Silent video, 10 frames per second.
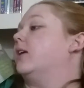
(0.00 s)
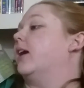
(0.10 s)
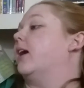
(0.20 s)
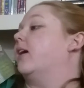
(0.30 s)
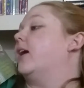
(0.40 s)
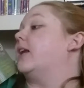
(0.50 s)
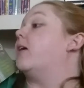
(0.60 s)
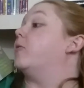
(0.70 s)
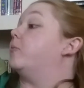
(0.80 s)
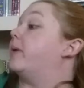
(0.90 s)
Yeah, and,
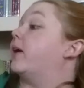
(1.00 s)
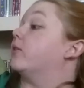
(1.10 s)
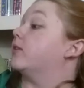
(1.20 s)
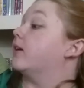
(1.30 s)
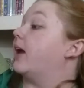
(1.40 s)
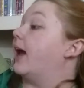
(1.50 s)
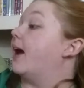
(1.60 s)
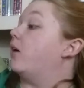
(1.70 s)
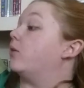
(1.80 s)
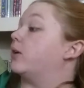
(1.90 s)
and about
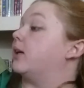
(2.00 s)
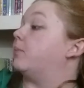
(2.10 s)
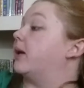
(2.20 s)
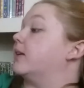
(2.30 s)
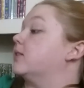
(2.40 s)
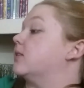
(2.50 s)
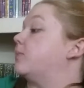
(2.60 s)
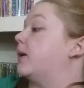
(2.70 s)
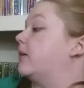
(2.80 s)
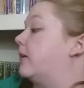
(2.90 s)
how he paints his
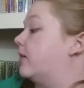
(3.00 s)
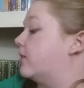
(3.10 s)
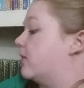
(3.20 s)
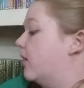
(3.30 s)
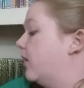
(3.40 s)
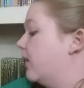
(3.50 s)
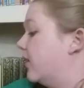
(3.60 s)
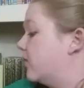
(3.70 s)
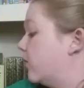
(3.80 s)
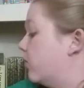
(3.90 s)
paintings.
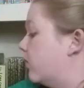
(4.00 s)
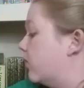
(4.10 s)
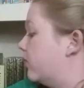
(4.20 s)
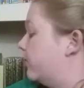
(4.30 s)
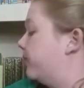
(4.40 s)
That's cool.